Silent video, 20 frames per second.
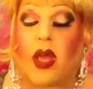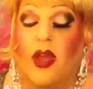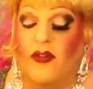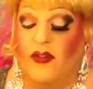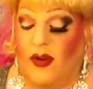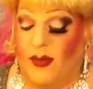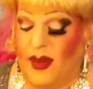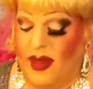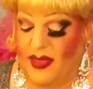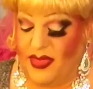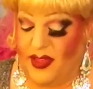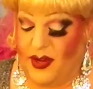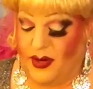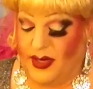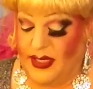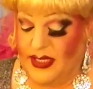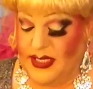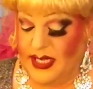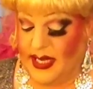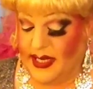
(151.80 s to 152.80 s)
for about
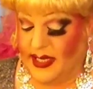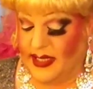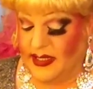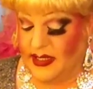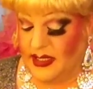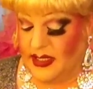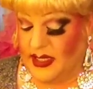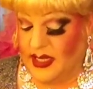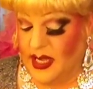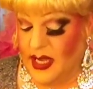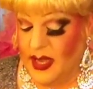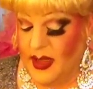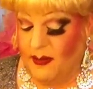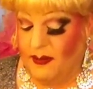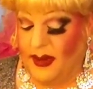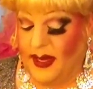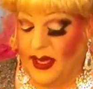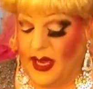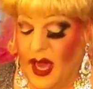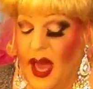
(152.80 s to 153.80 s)
30 seconds.
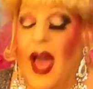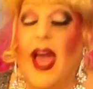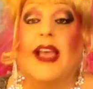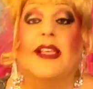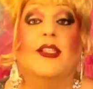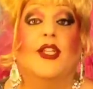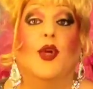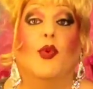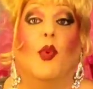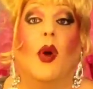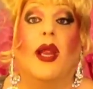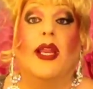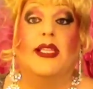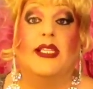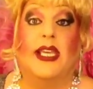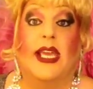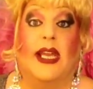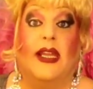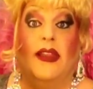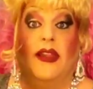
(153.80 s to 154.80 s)
Because you want it
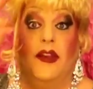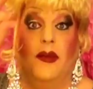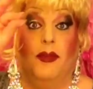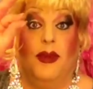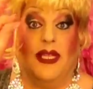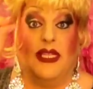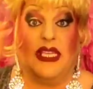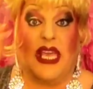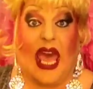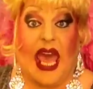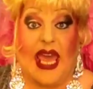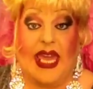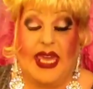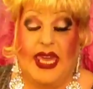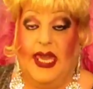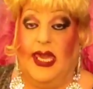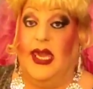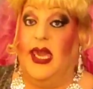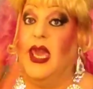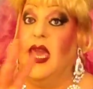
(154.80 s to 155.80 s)
to get a little bit
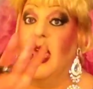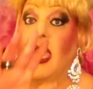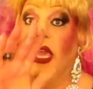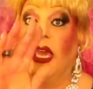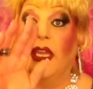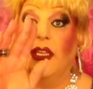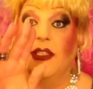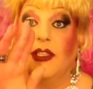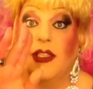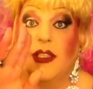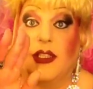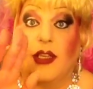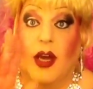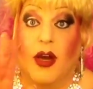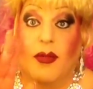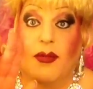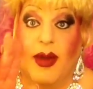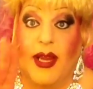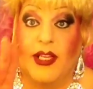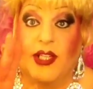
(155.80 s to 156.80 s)
tacky, it's
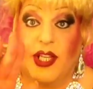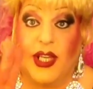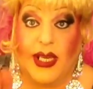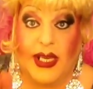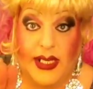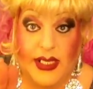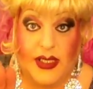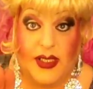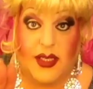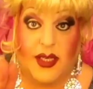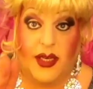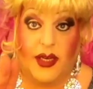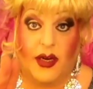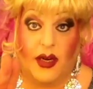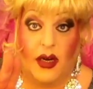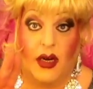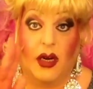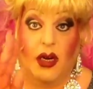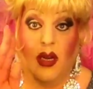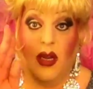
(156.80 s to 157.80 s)
so much
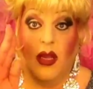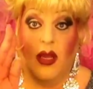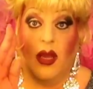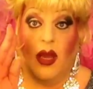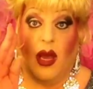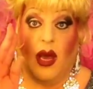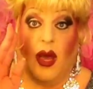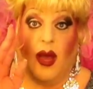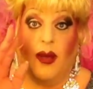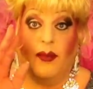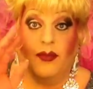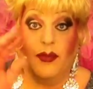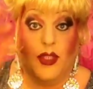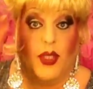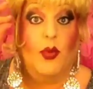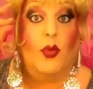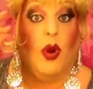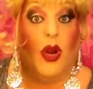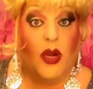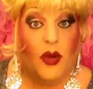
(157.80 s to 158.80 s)
easier
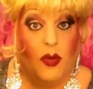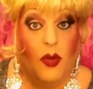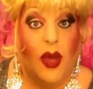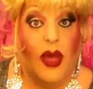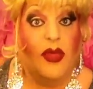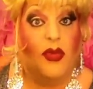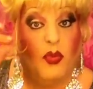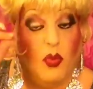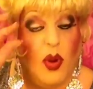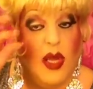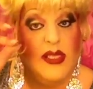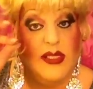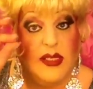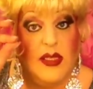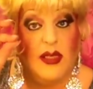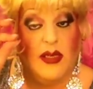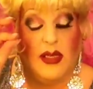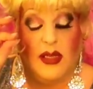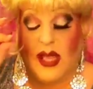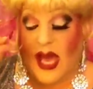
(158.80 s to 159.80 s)
to work with once
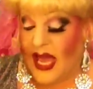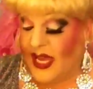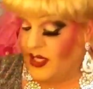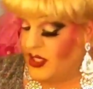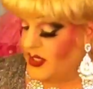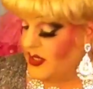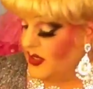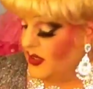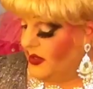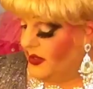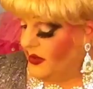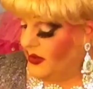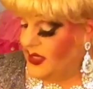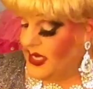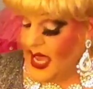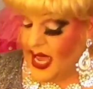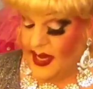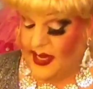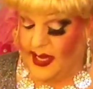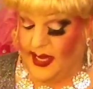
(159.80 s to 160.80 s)
the lash is a little
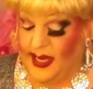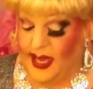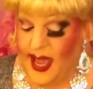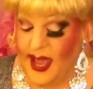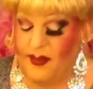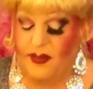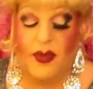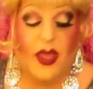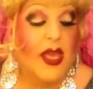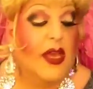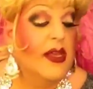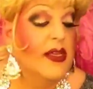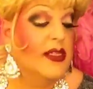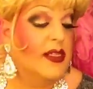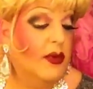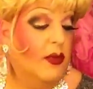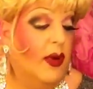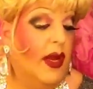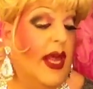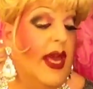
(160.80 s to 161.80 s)
tacky, yeah?
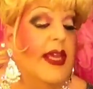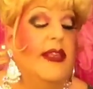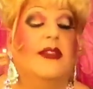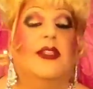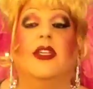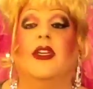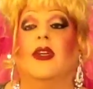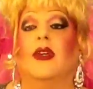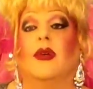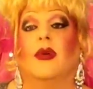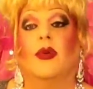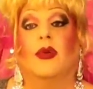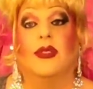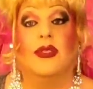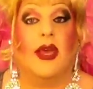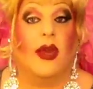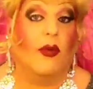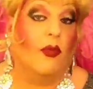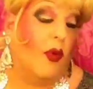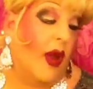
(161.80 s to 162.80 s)
So what I do
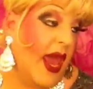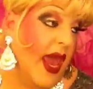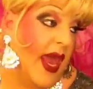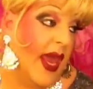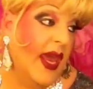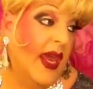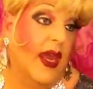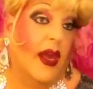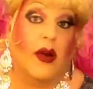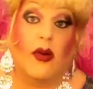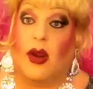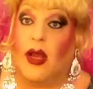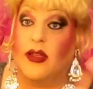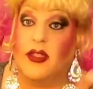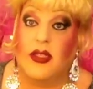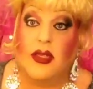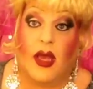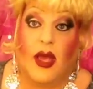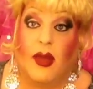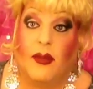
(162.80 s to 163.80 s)
is I wait, or
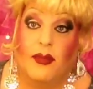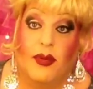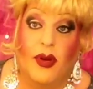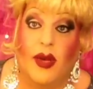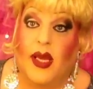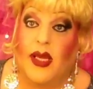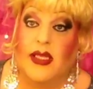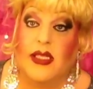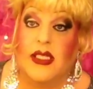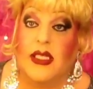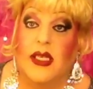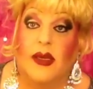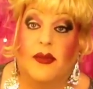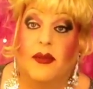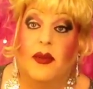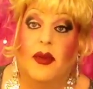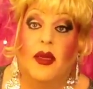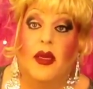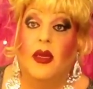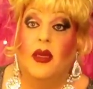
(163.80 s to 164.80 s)
I'll put on
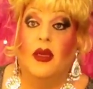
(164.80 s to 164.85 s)
some